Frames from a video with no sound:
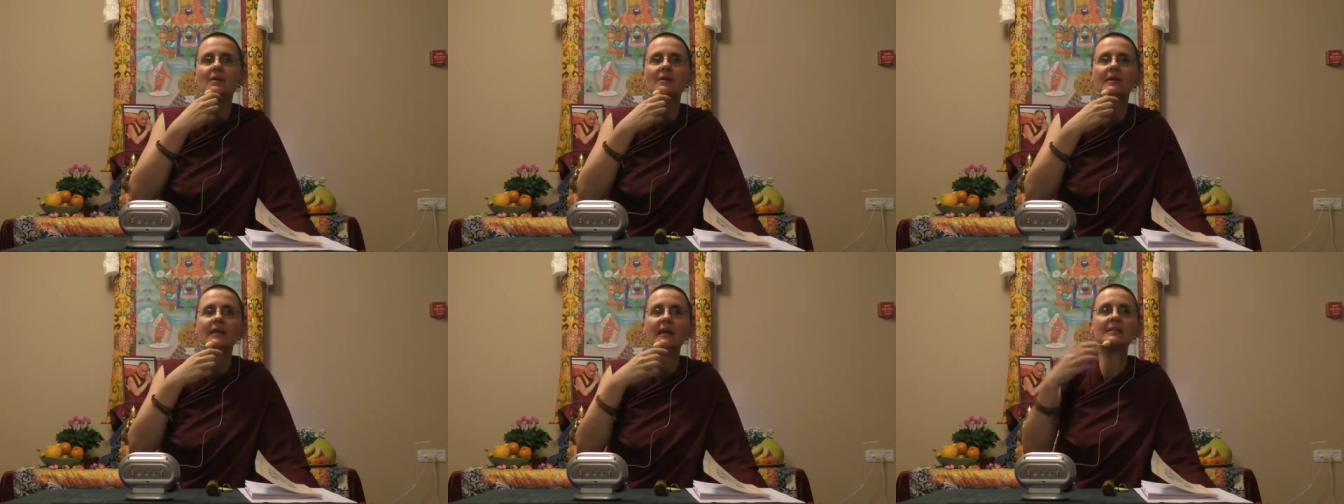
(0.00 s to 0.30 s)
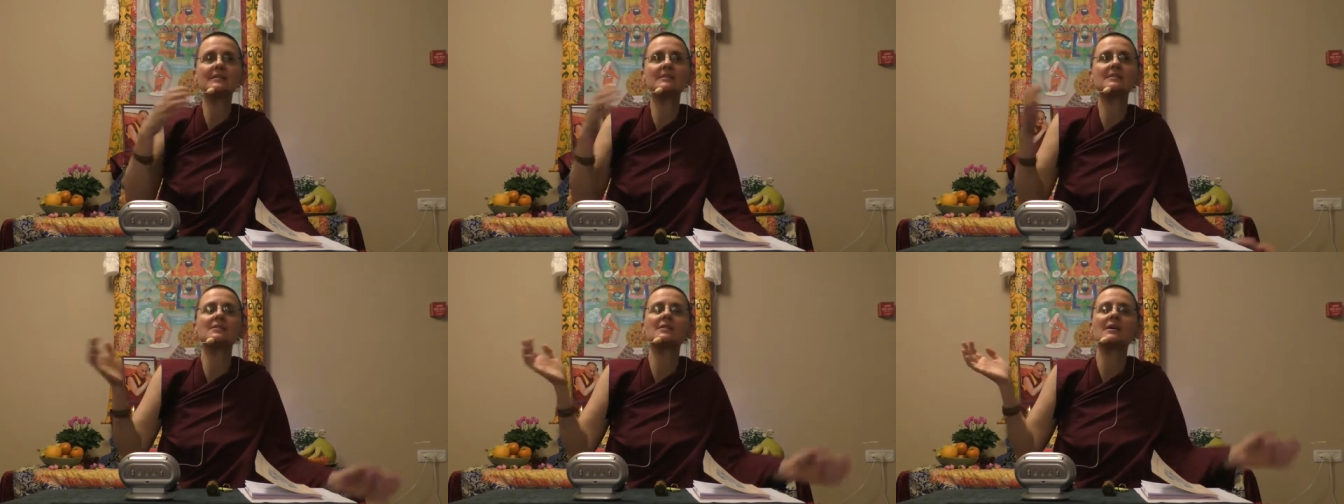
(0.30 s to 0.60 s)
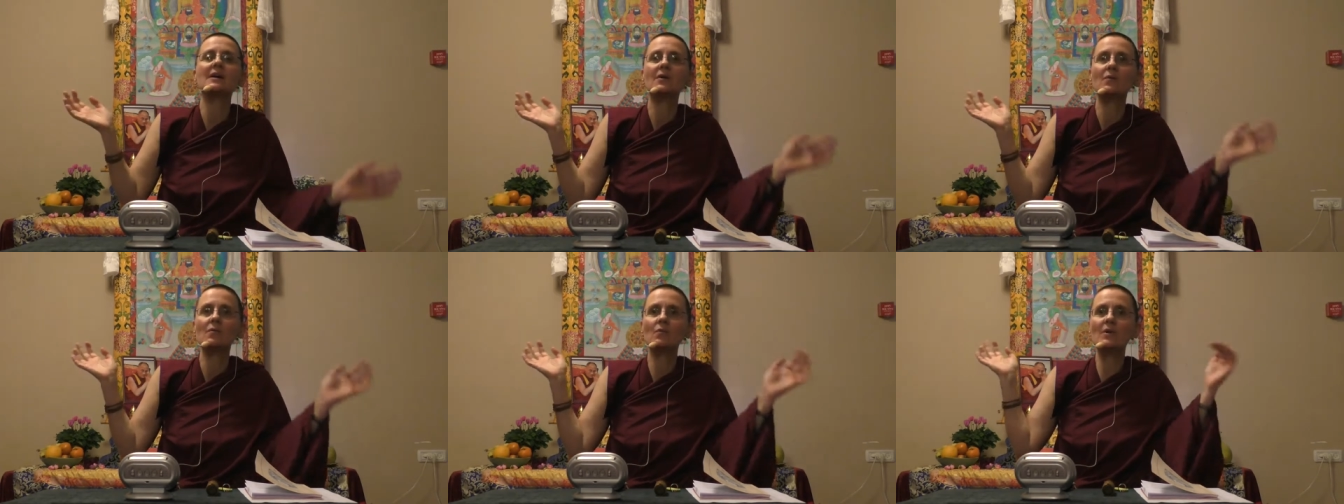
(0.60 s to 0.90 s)
Yes,
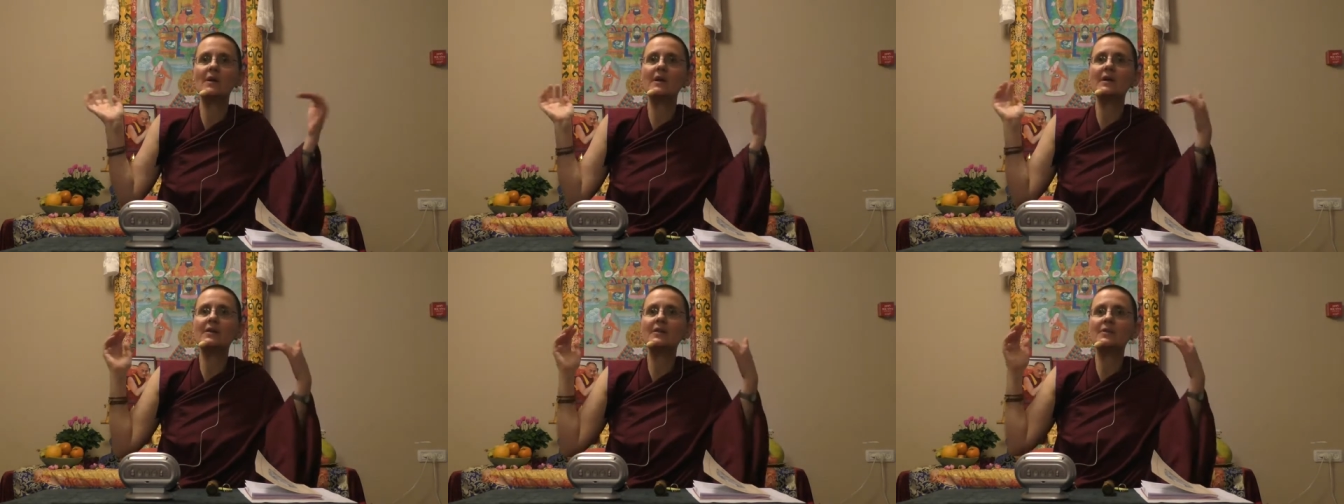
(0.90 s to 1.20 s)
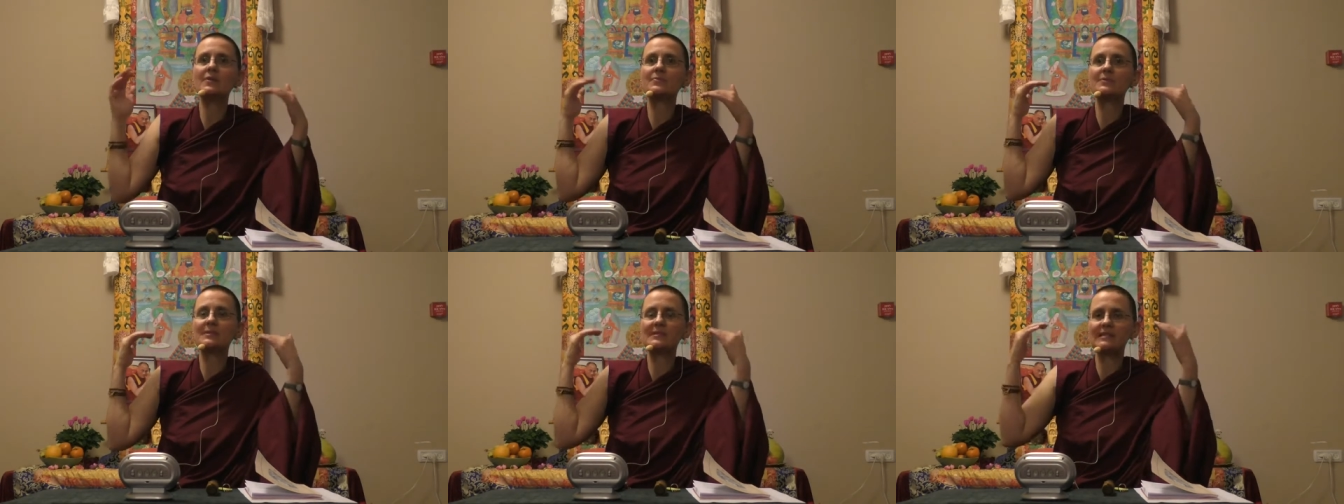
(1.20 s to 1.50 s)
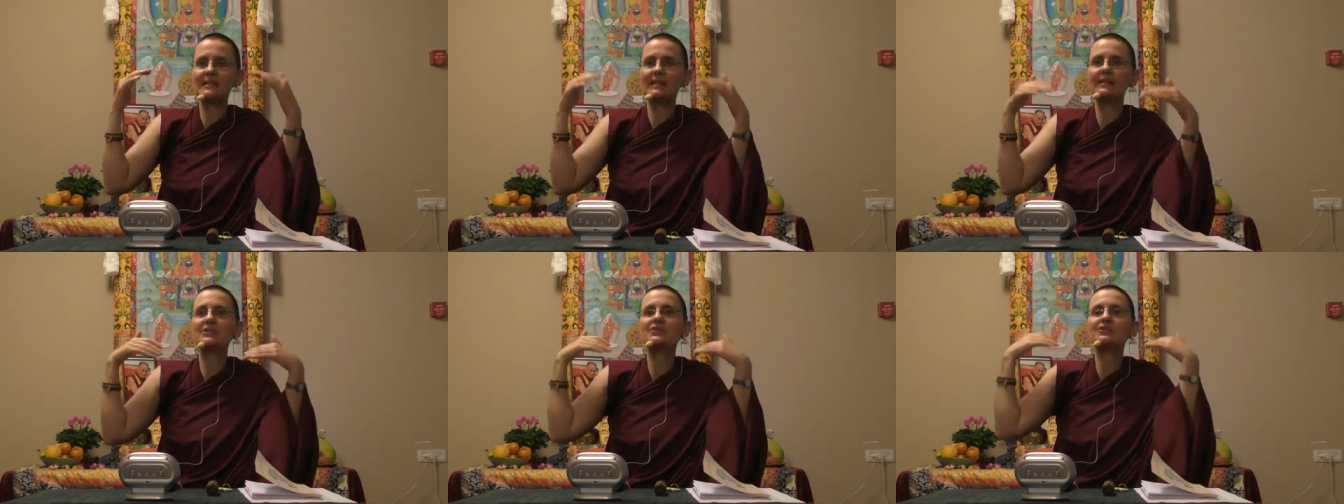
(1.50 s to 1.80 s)
we are the
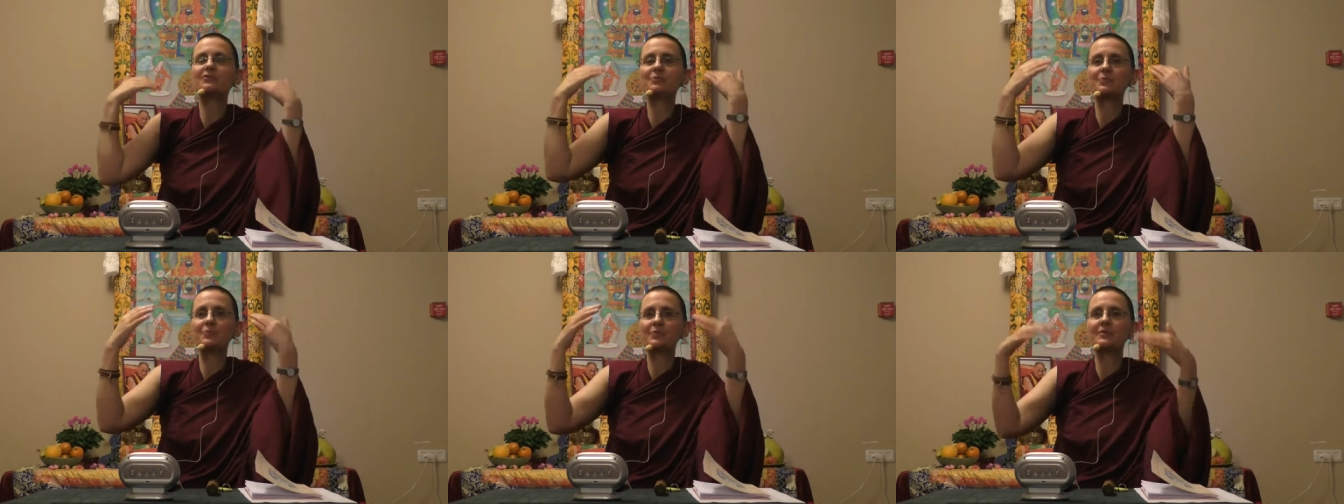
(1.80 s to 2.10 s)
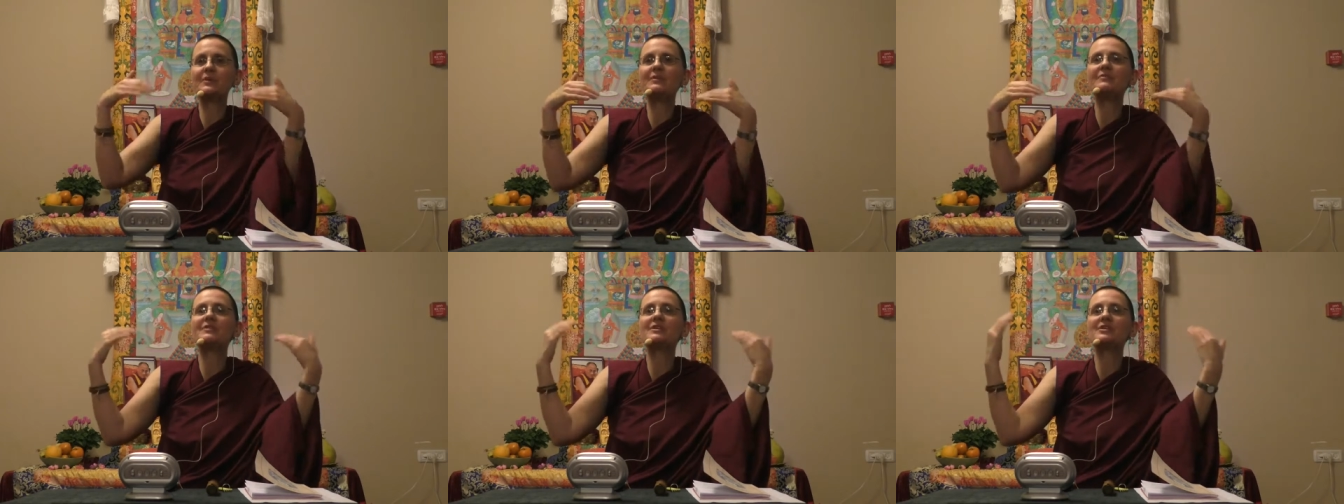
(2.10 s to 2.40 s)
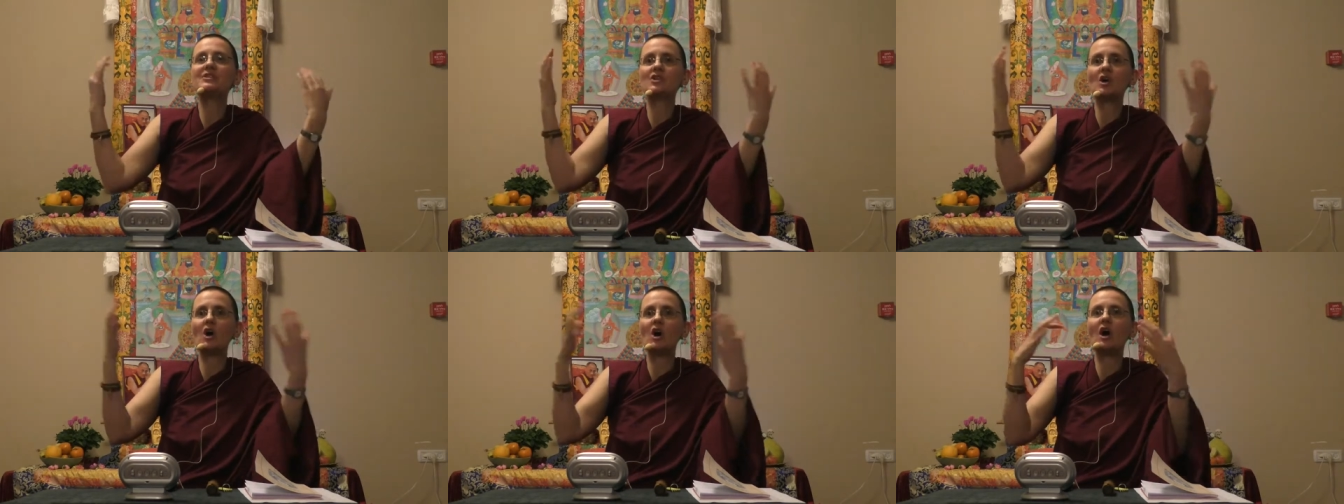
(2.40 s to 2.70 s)
result of
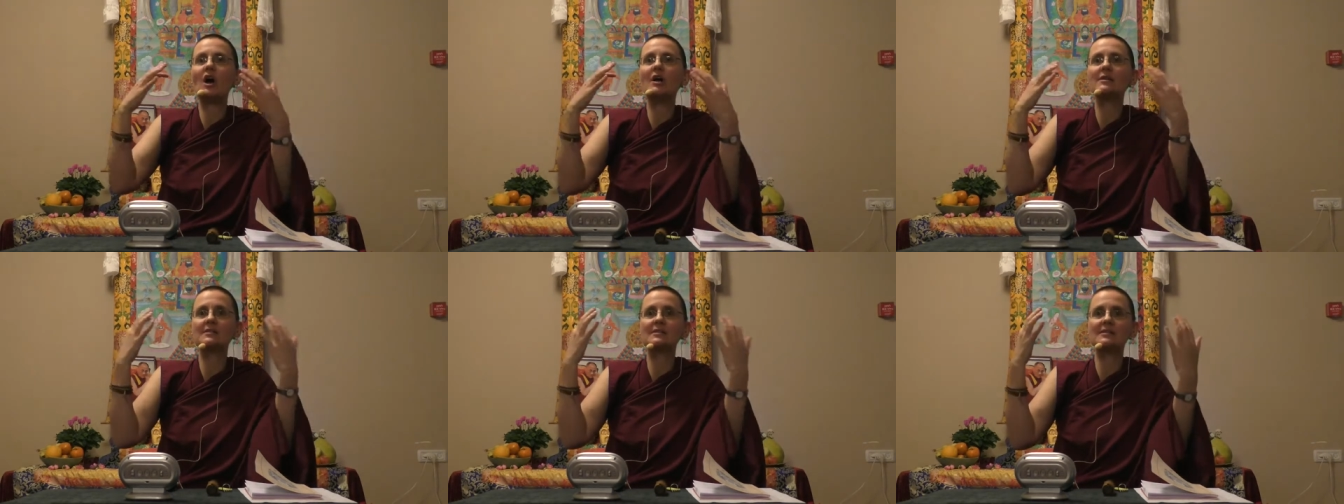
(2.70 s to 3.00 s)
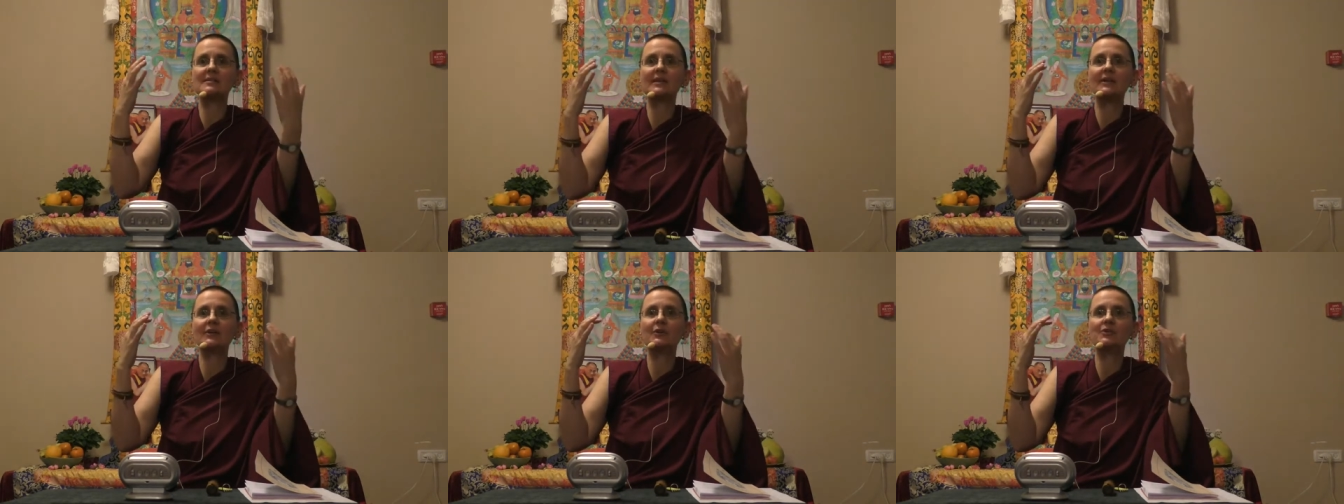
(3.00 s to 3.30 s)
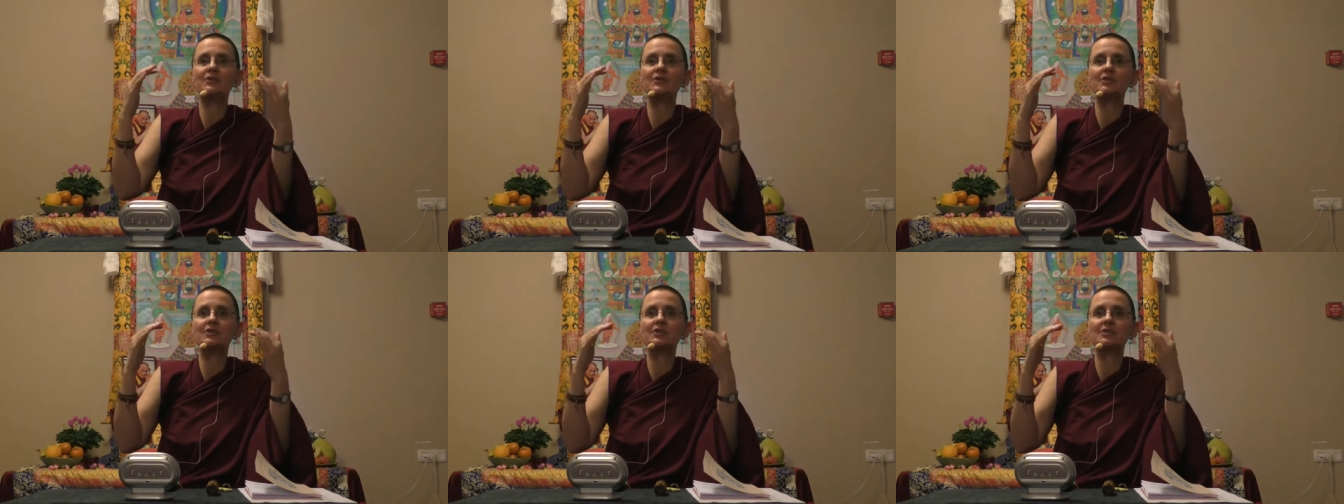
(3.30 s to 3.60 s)
previous causes and
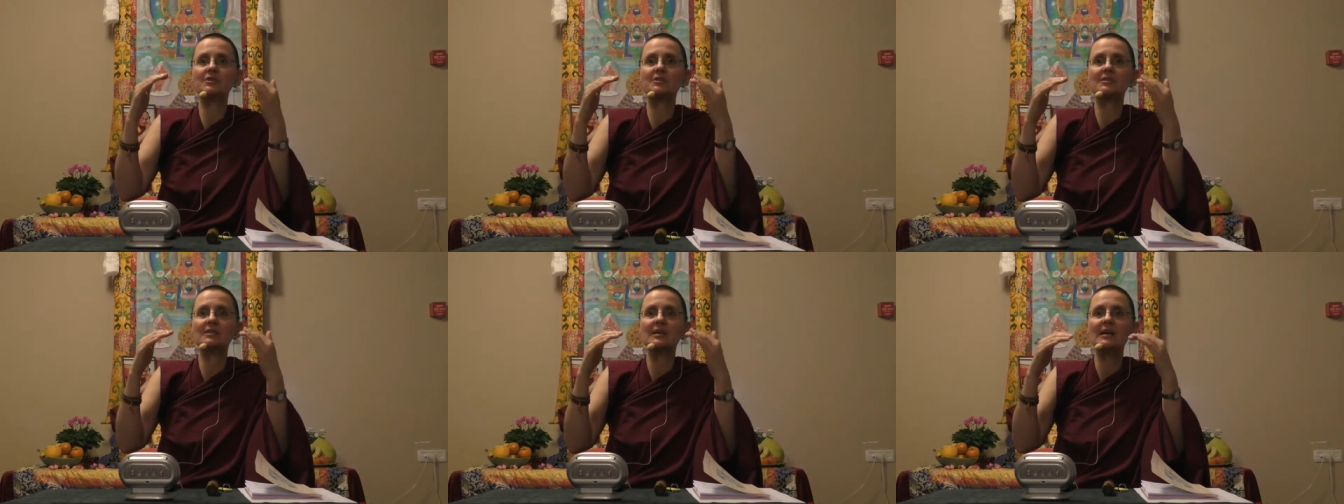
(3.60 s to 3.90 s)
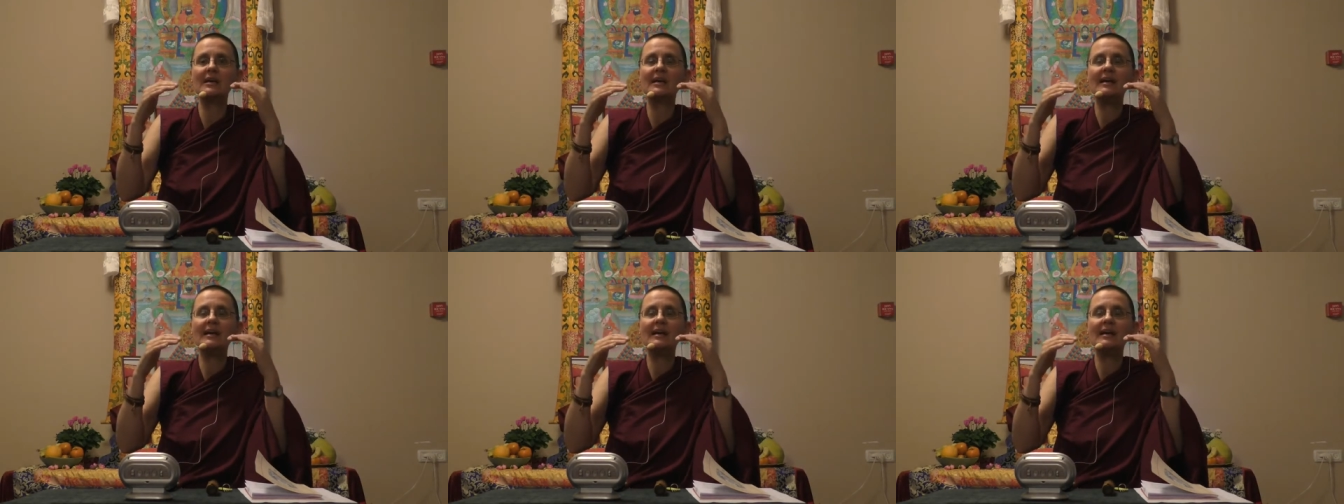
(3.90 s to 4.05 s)
conditions.